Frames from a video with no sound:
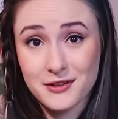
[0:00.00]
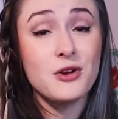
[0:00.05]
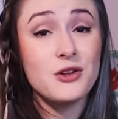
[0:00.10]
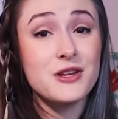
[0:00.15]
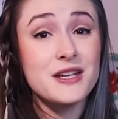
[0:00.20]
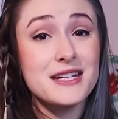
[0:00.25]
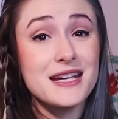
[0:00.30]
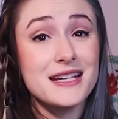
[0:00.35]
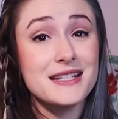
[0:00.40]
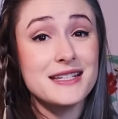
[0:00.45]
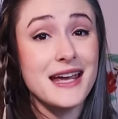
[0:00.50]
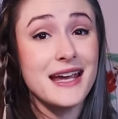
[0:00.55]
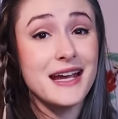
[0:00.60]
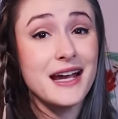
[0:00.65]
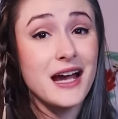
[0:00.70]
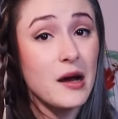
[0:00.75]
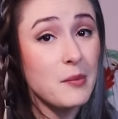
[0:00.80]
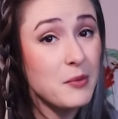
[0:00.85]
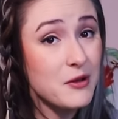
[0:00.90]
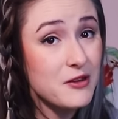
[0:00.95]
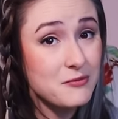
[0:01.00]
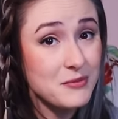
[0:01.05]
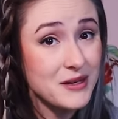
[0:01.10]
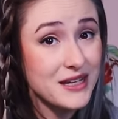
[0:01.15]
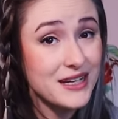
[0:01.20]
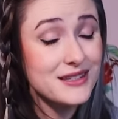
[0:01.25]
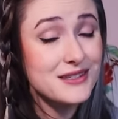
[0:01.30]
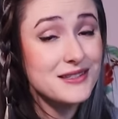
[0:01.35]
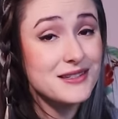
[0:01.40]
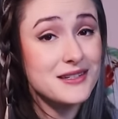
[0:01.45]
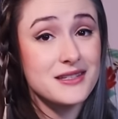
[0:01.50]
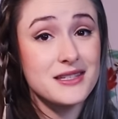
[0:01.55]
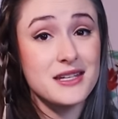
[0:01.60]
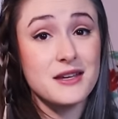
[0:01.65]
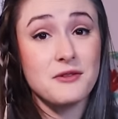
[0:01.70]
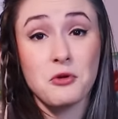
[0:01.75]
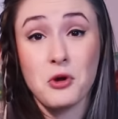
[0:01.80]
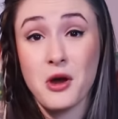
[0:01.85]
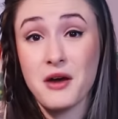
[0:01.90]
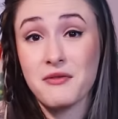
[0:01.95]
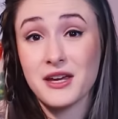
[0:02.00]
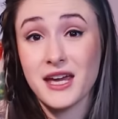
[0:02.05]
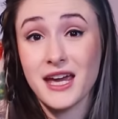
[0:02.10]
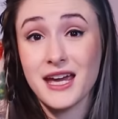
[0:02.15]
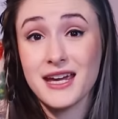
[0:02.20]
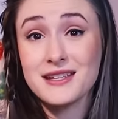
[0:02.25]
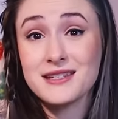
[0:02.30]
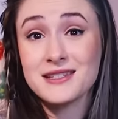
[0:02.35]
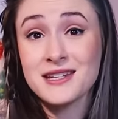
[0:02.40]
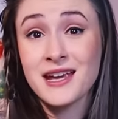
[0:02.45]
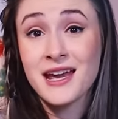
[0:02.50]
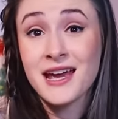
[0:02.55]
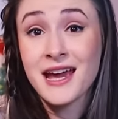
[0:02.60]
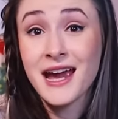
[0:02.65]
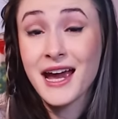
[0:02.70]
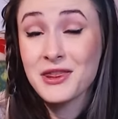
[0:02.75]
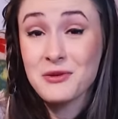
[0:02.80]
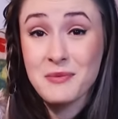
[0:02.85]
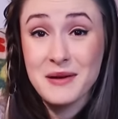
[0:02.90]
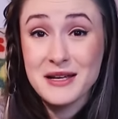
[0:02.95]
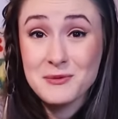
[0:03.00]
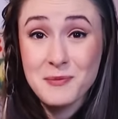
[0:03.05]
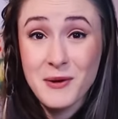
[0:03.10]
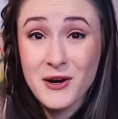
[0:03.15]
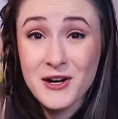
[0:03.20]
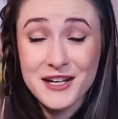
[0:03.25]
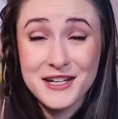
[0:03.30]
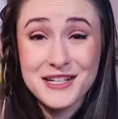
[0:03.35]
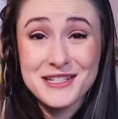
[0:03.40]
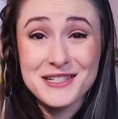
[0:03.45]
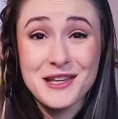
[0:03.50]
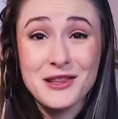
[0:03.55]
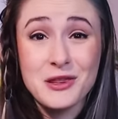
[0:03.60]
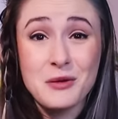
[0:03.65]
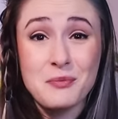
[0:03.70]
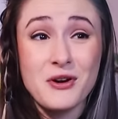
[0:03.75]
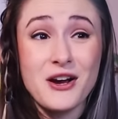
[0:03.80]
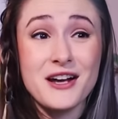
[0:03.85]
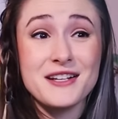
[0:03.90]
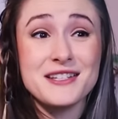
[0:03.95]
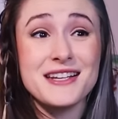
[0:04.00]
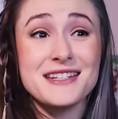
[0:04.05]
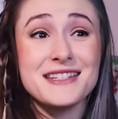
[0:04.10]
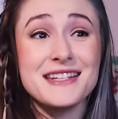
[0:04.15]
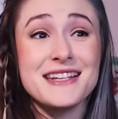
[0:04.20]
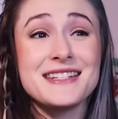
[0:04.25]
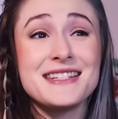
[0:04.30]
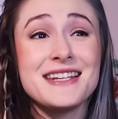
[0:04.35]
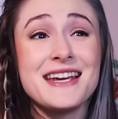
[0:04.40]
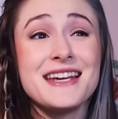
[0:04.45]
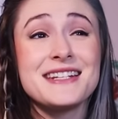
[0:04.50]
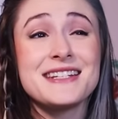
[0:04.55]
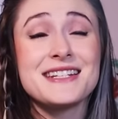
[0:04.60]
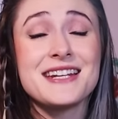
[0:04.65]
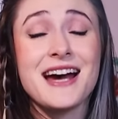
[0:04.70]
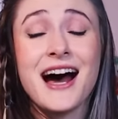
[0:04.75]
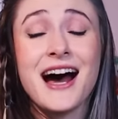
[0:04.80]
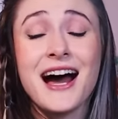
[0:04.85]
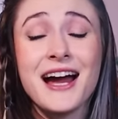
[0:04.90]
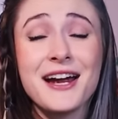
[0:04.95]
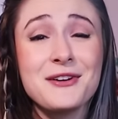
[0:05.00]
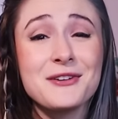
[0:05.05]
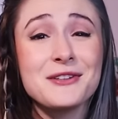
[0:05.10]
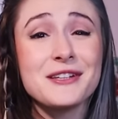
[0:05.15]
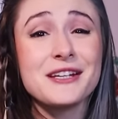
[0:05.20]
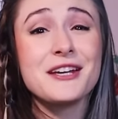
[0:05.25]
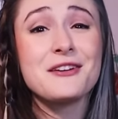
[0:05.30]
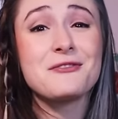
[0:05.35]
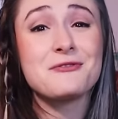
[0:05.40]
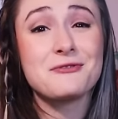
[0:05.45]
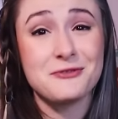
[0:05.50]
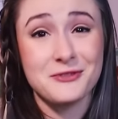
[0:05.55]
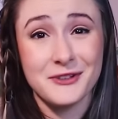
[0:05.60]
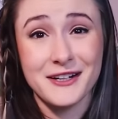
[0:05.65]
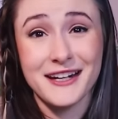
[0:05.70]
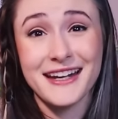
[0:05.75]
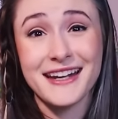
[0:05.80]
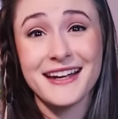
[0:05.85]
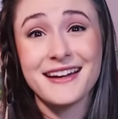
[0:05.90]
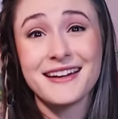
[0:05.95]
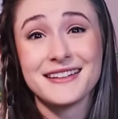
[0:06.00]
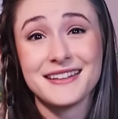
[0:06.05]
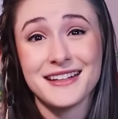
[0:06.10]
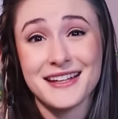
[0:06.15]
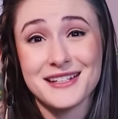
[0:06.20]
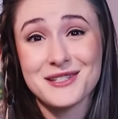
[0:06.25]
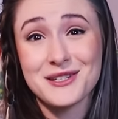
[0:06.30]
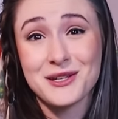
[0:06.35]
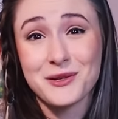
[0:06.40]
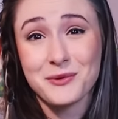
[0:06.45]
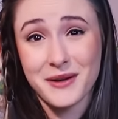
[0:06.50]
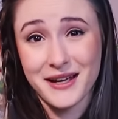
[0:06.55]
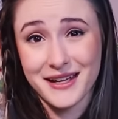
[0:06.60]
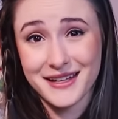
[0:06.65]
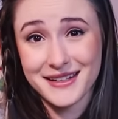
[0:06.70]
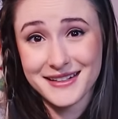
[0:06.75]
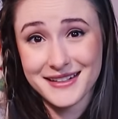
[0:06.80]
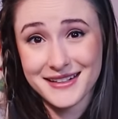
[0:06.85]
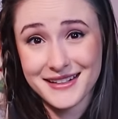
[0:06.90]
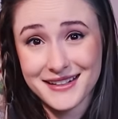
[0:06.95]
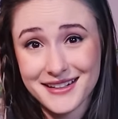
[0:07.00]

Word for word: It only takes a couple of minutes to see if you have a case, and the best part is that the process is entirely free unless you win.